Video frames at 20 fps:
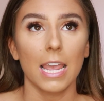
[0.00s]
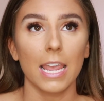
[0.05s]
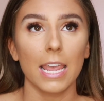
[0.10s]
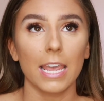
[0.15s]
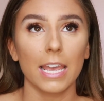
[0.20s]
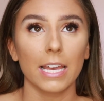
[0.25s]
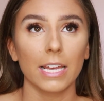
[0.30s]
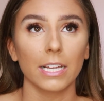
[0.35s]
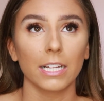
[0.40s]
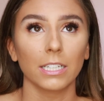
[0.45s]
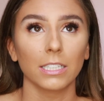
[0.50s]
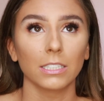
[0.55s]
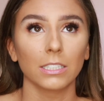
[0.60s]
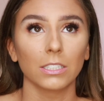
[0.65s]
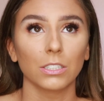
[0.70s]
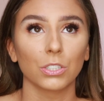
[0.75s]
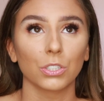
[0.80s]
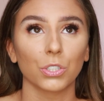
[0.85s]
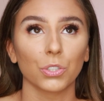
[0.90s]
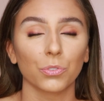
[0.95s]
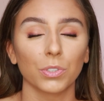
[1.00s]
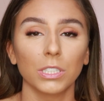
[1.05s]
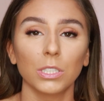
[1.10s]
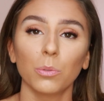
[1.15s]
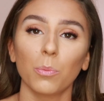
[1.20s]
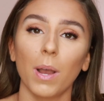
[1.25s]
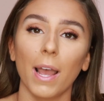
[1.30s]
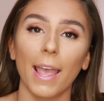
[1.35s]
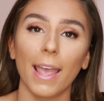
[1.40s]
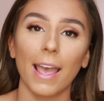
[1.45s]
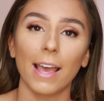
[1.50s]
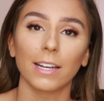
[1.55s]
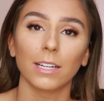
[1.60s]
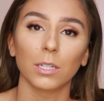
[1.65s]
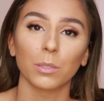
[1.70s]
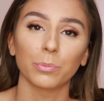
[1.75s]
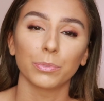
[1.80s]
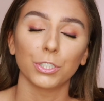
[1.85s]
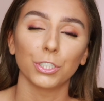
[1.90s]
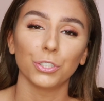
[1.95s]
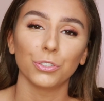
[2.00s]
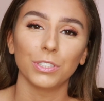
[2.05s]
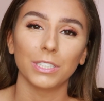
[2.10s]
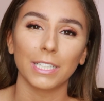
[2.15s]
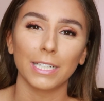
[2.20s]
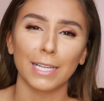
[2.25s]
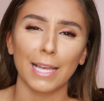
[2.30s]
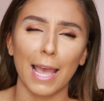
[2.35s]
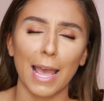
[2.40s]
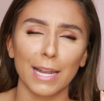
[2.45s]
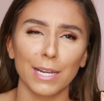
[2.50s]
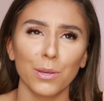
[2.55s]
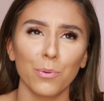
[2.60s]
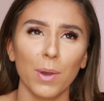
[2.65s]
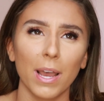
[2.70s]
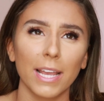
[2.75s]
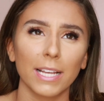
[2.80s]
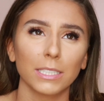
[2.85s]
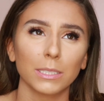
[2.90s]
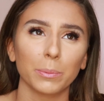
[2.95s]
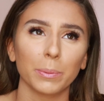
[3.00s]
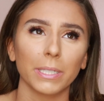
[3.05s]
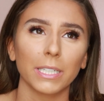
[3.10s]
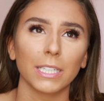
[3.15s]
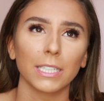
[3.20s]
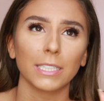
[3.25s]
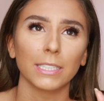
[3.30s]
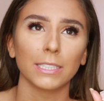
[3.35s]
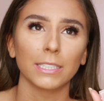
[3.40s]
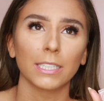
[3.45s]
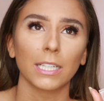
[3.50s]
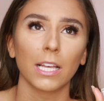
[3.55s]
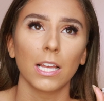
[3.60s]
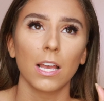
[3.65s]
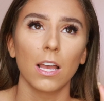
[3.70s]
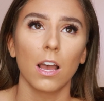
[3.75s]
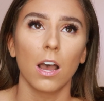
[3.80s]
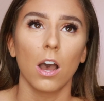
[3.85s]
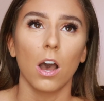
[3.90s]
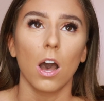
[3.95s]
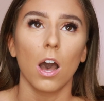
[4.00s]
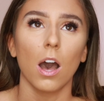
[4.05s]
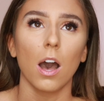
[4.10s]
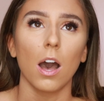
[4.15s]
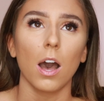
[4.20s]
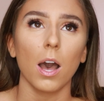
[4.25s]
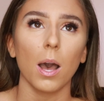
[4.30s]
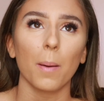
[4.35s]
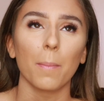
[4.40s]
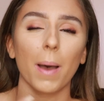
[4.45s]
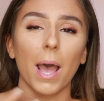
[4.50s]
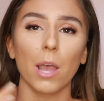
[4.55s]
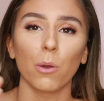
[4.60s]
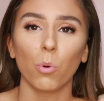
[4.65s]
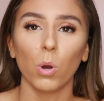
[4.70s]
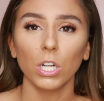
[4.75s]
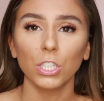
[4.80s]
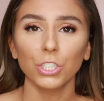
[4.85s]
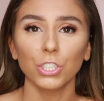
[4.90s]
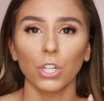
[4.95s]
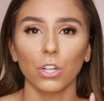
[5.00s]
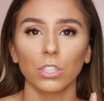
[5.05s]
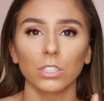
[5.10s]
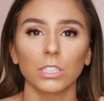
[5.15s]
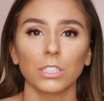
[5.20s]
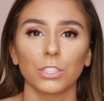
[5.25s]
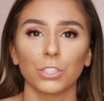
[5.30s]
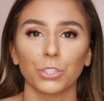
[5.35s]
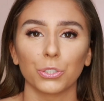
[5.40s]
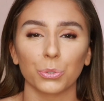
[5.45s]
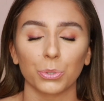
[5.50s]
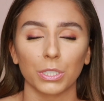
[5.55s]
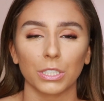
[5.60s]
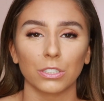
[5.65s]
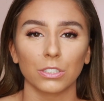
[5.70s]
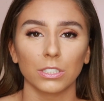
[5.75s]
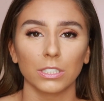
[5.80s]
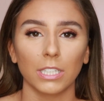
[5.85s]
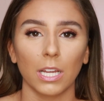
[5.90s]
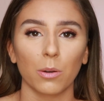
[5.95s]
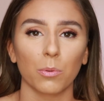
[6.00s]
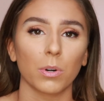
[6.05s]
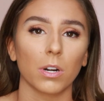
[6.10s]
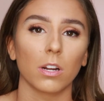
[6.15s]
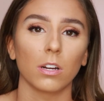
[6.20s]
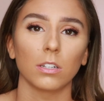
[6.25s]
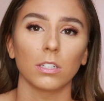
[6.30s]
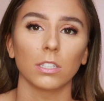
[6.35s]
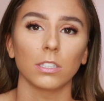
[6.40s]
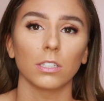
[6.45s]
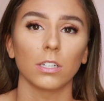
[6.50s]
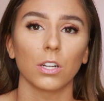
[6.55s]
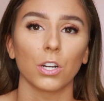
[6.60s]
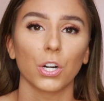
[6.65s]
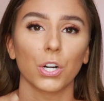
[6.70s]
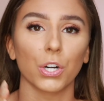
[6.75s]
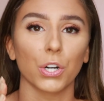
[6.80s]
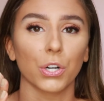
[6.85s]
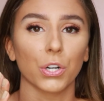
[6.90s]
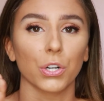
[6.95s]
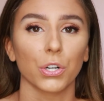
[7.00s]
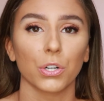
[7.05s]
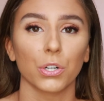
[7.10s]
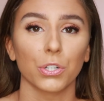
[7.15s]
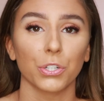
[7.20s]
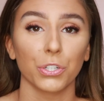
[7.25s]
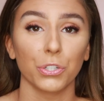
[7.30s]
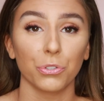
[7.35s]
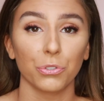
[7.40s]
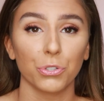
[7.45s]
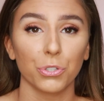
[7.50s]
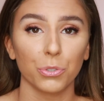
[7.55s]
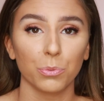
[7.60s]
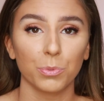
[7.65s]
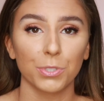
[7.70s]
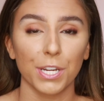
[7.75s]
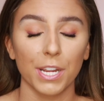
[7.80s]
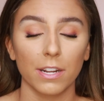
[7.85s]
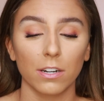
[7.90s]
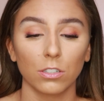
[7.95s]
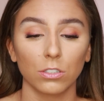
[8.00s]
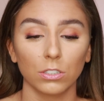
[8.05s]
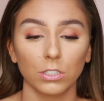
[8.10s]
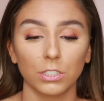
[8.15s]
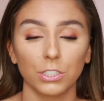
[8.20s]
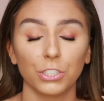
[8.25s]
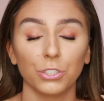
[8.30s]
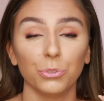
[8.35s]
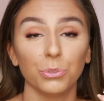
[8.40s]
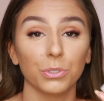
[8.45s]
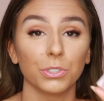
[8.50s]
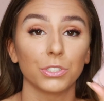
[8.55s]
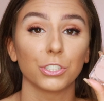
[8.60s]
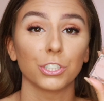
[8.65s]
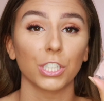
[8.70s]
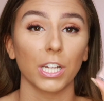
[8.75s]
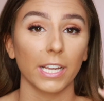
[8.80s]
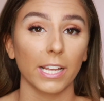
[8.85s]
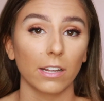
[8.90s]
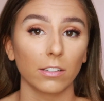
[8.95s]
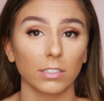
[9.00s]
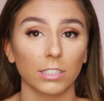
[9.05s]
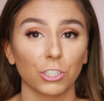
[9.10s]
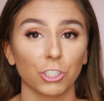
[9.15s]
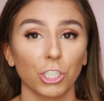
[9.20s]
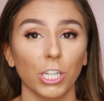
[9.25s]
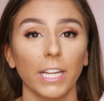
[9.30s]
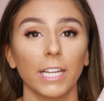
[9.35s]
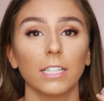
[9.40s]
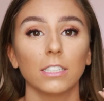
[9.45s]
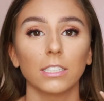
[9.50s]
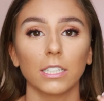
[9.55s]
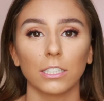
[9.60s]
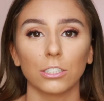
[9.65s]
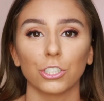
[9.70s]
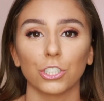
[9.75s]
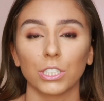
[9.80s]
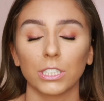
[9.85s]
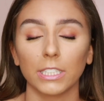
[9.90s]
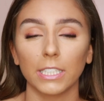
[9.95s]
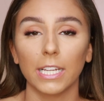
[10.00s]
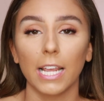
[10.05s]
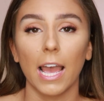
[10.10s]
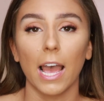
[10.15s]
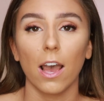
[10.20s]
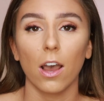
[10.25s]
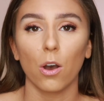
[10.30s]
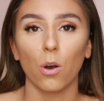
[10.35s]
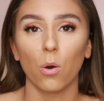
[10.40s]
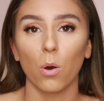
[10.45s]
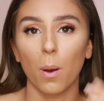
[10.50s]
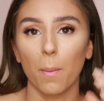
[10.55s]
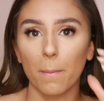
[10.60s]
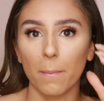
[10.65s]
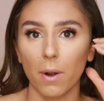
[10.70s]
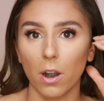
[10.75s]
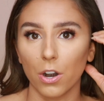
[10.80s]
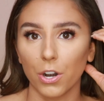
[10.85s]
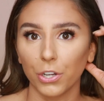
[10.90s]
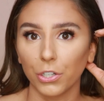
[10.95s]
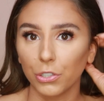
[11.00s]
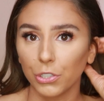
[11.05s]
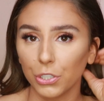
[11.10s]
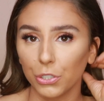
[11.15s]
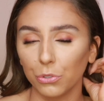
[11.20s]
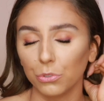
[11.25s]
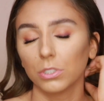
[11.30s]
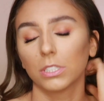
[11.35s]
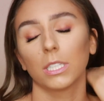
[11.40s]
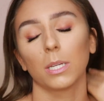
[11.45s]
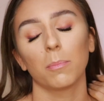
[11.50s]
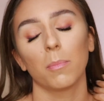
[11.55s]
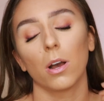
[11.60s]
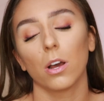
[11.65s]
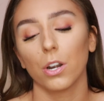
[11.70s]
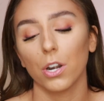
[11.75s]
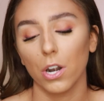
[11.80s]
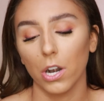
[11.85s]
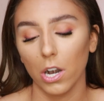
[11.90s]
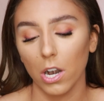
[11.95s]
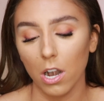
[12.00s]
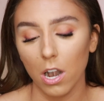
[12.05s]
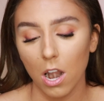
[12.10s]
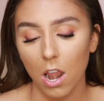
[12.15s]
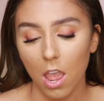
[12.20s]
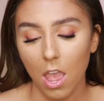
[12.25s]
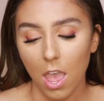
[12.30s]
And the reason why I ended up choosing it anyway is because I watched all the tutorials that were on her YouTube channel to check out the shades and just see how Mario used them on her.